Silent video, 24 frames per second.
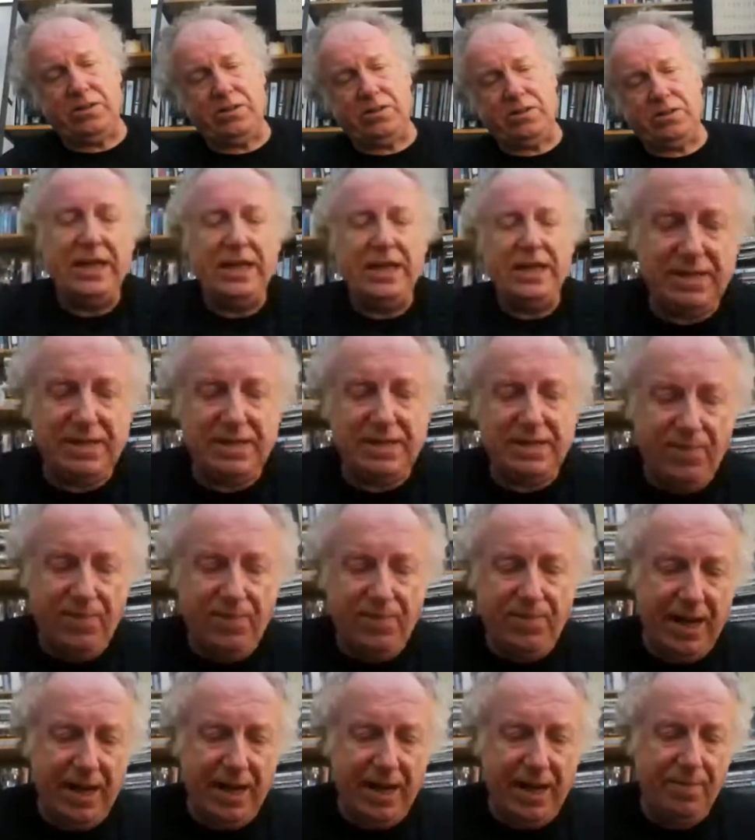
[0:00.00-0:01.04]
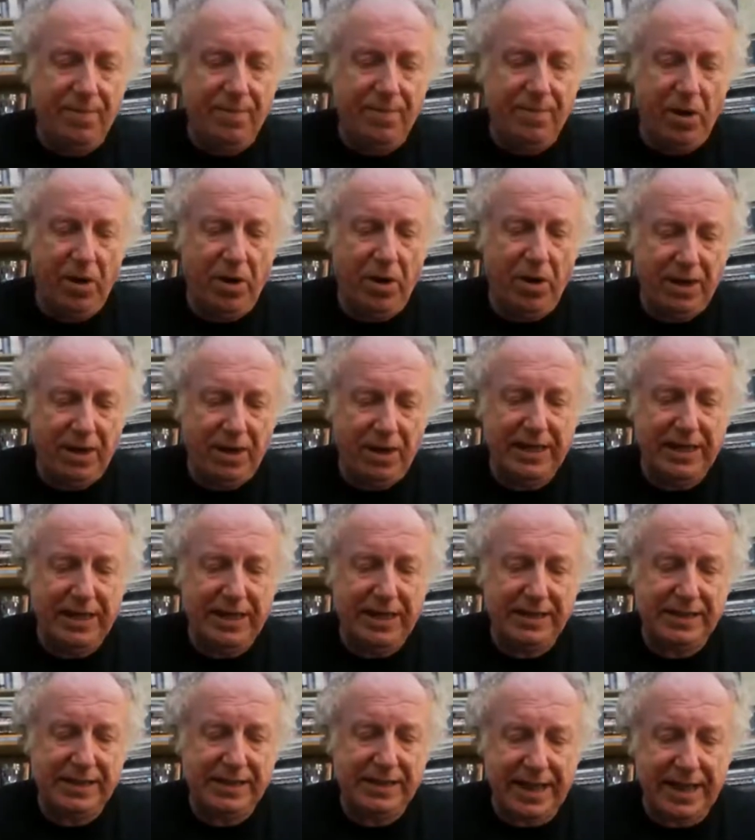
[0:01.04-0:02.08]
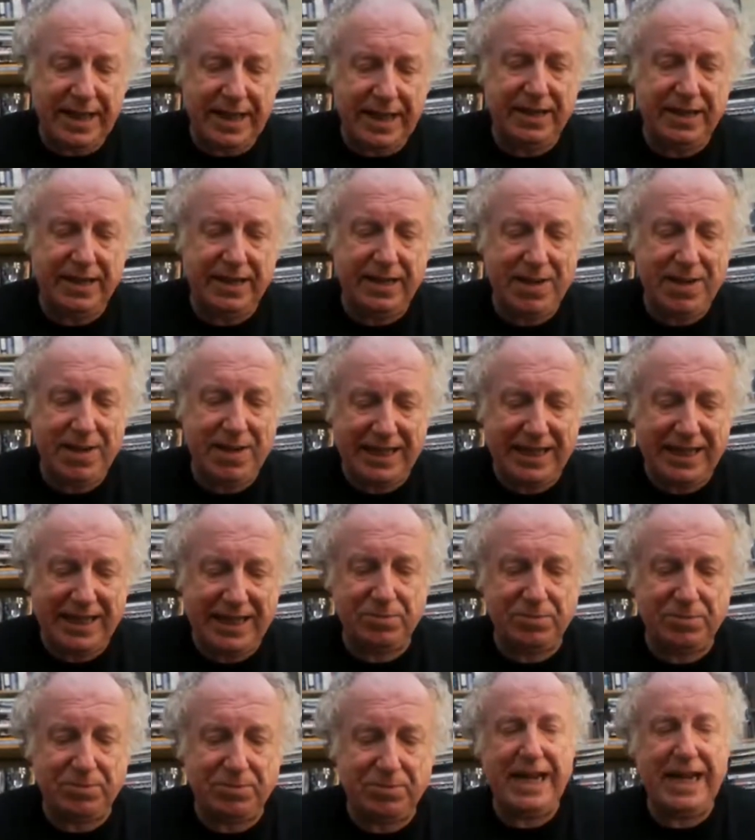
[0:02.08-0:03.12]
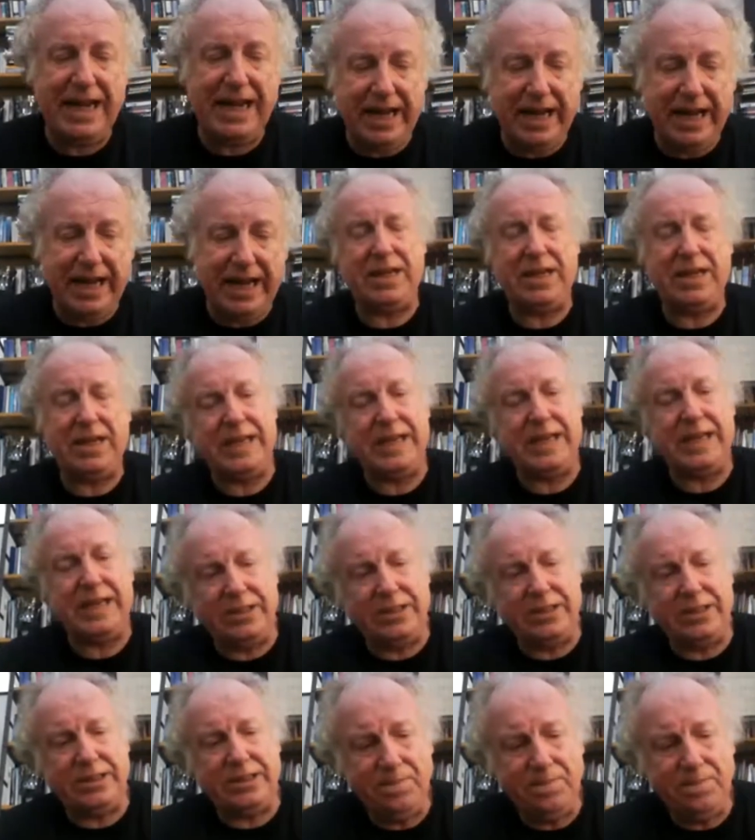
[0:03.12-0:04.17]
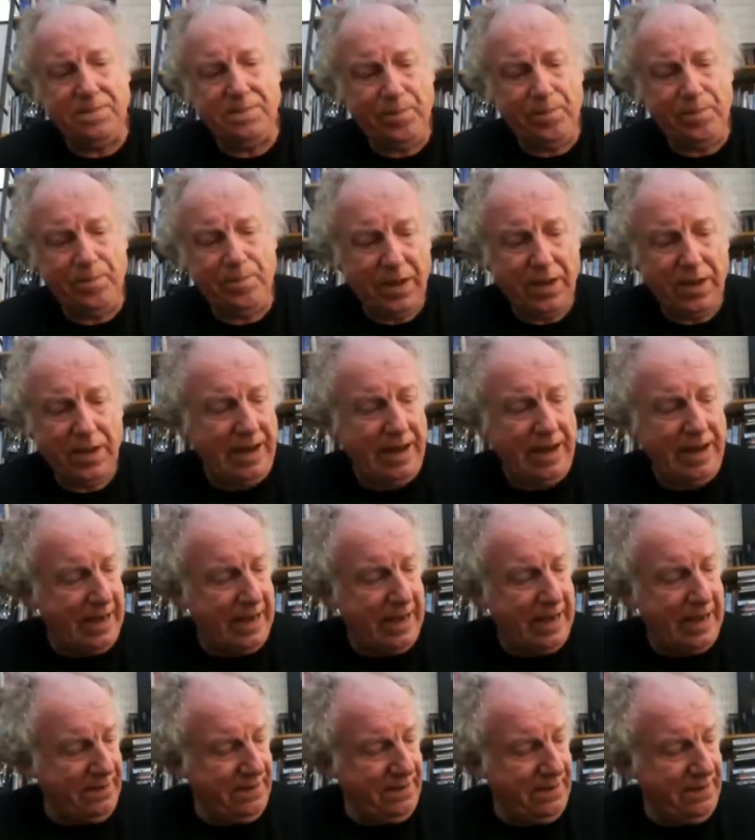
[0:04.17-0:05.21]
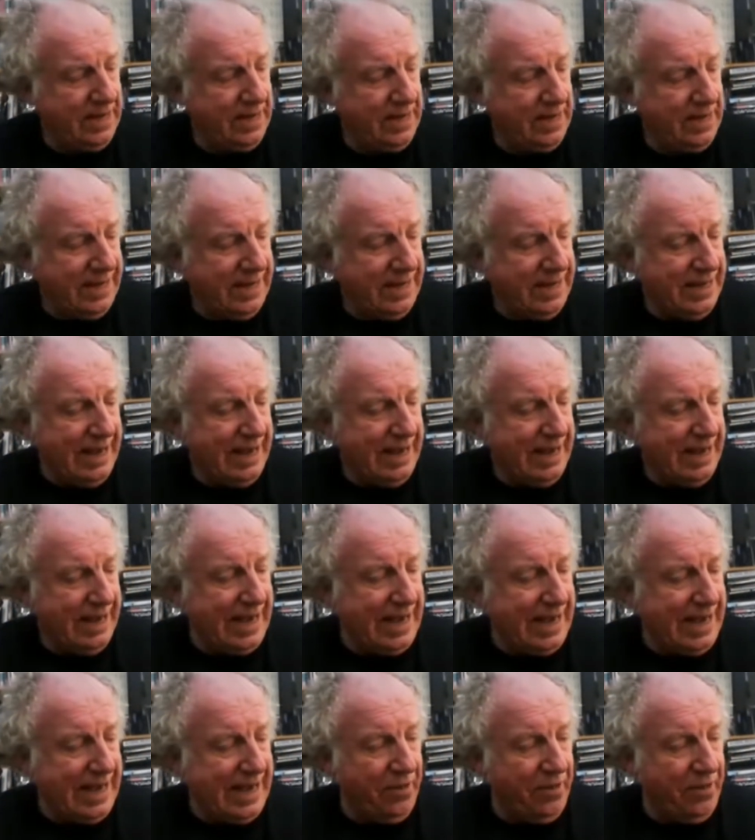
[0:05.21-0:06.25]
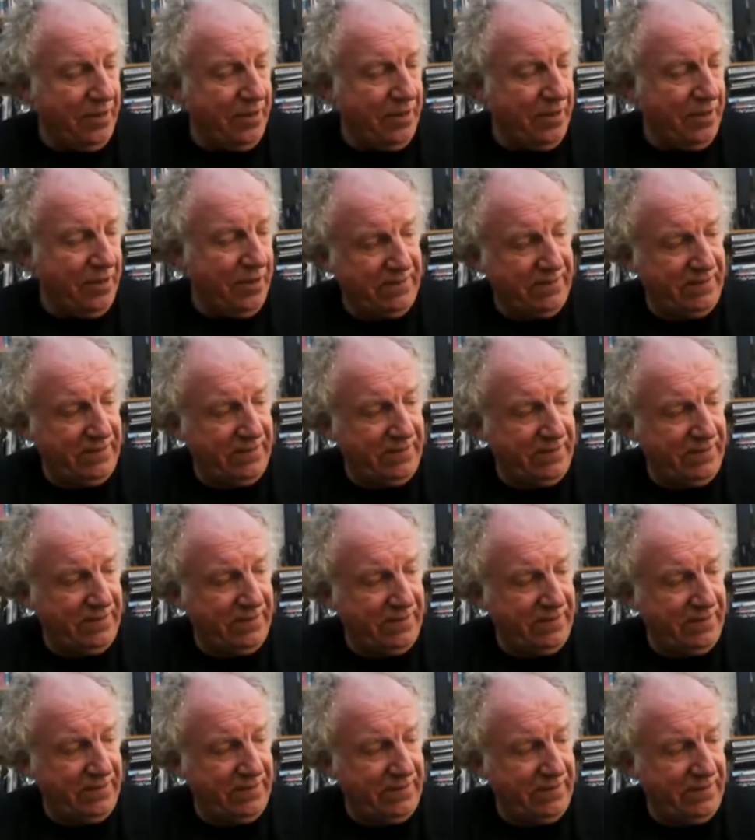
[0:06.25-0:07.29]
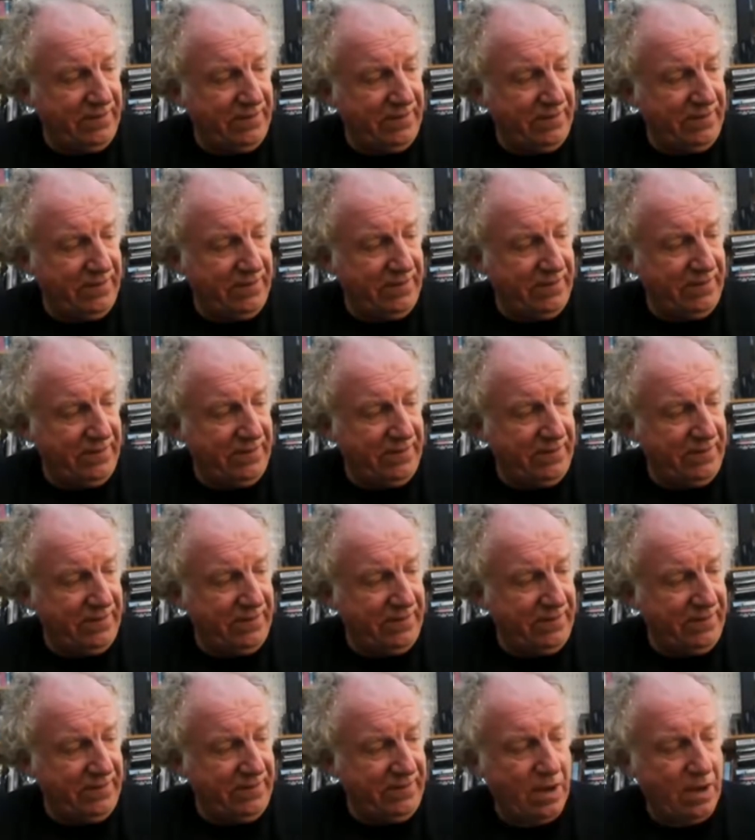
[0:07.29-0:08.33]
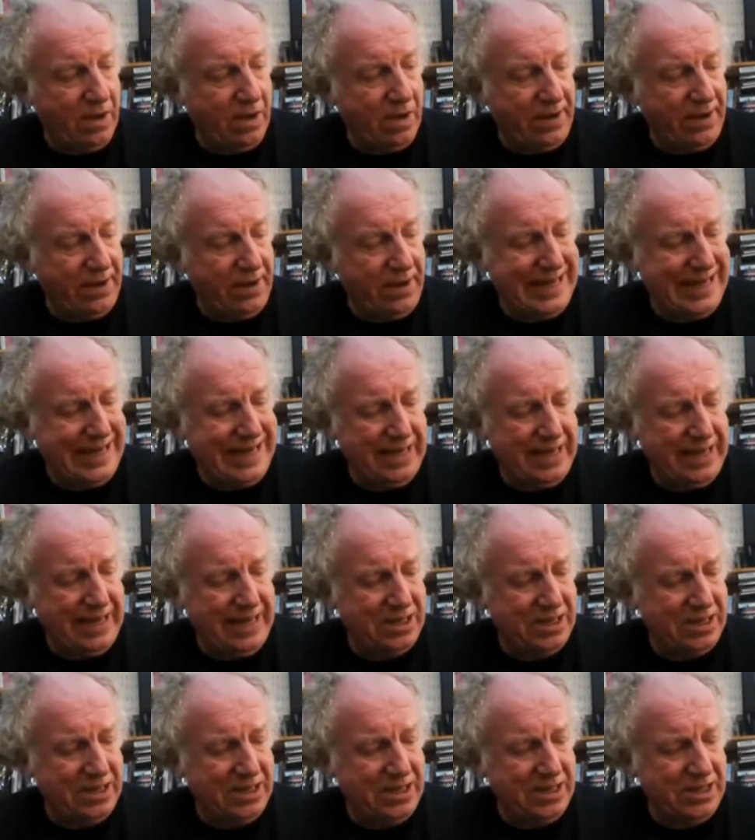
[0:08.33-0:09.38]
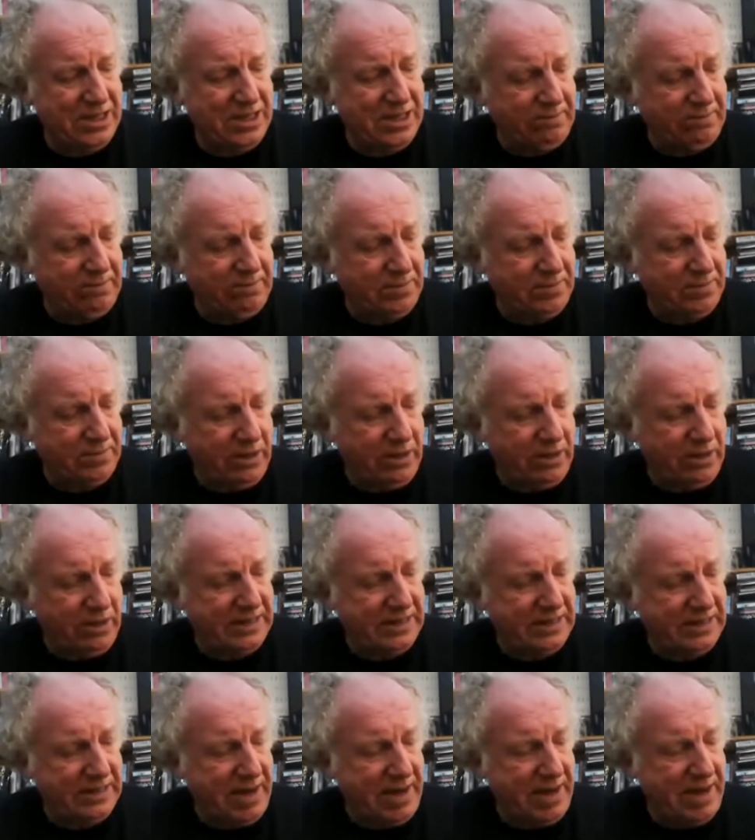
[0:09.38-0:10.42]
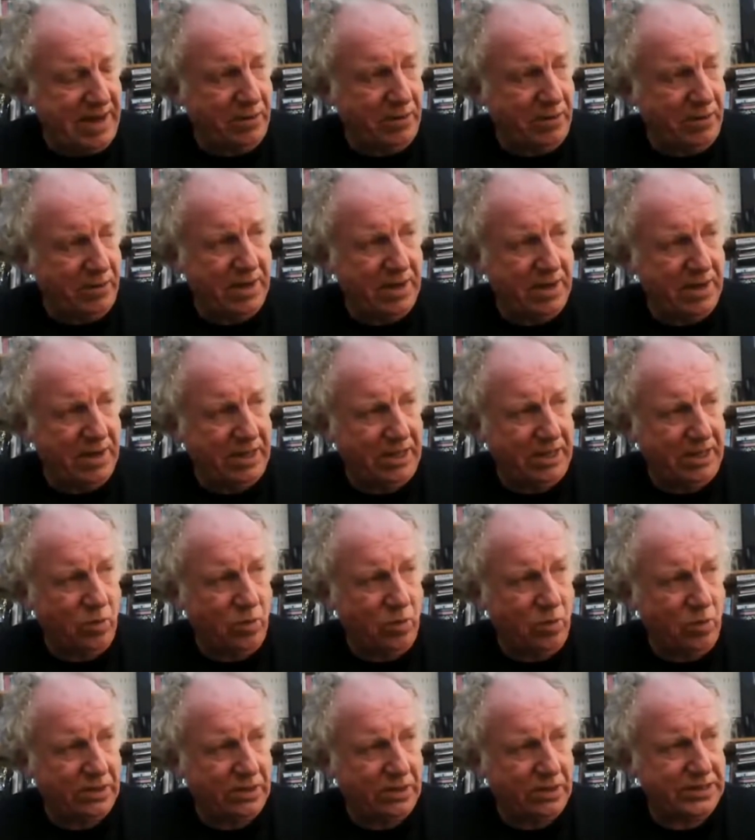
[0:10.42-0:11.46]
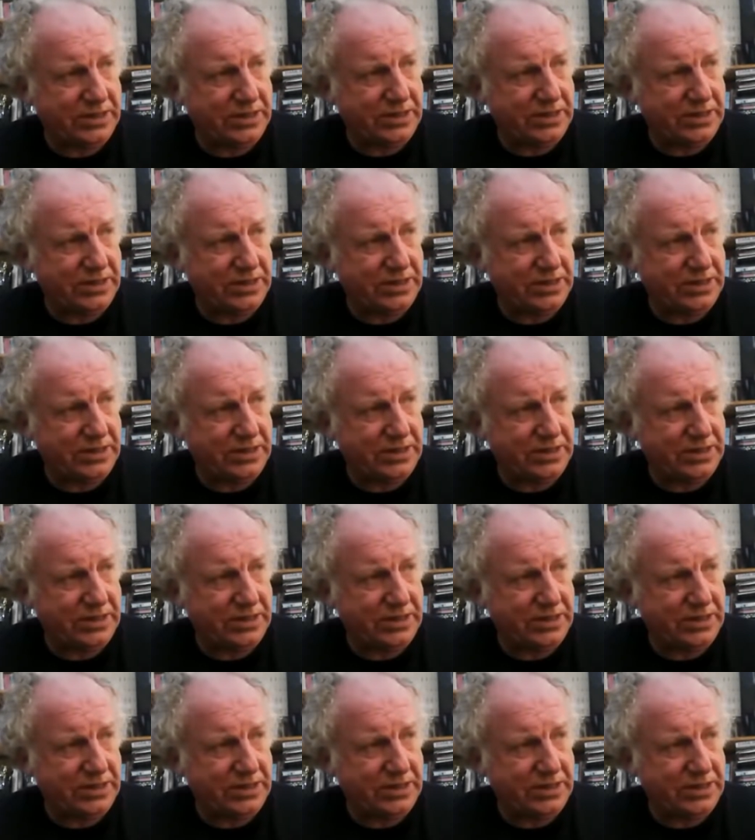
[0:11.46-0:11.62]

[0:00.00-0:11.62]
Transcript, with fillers: Now, the point is, uh, Monica has said that Max was taking medication. Now, I've had other information. And again, these are all interested parties that may want to muddy the waters.